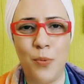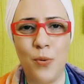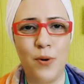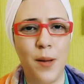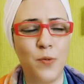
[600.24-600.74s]

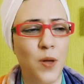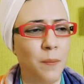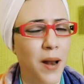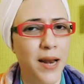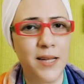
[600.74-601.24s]
programs, we are
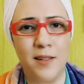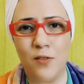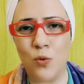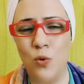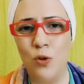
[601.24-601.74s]
planning the
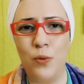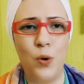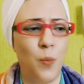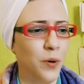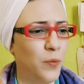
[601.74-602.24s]
schools will
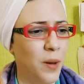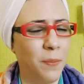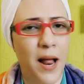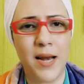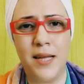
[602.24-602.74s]
open, we are
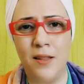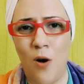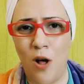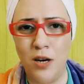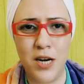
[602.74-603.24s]
planning the
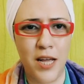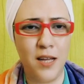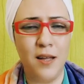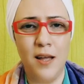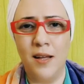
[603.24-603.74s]

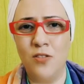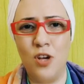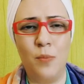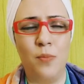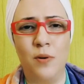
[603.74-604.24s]
holiday,
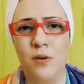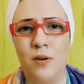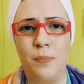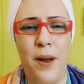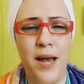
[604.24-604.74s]
jab uh,
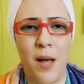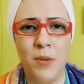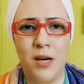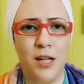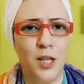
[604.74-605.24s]

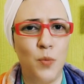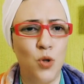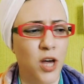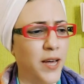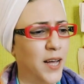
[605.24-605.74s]
pandemic khatam ho
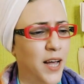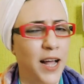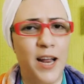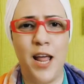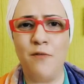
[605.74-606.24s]
jayega
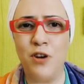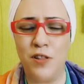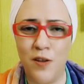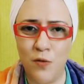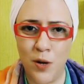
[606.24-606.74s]
and
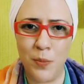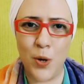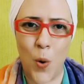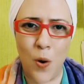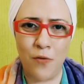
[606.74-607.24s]
everything will be
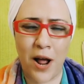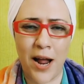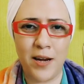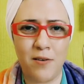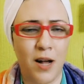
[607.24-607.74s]
all
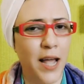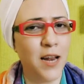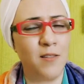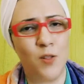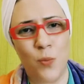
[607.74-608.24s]
right.
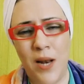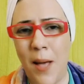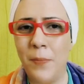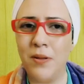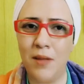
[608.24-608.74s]
Again, this will
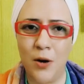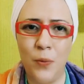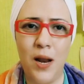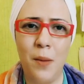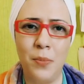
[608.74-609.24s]
happen, that
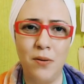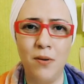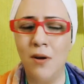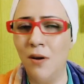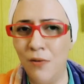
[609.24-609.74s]
will happen,
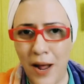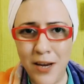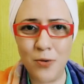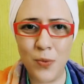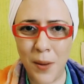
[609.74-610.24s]

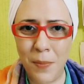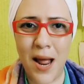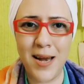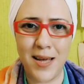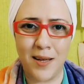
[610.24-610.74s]
right? We are
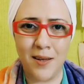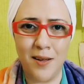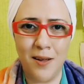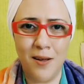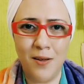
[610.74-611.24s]
planning.
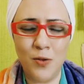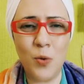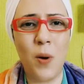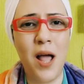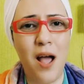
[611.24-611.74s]
So
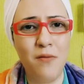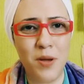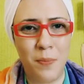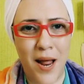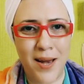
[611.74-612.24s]
why are
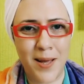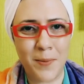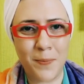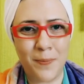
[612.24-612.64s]
we planning?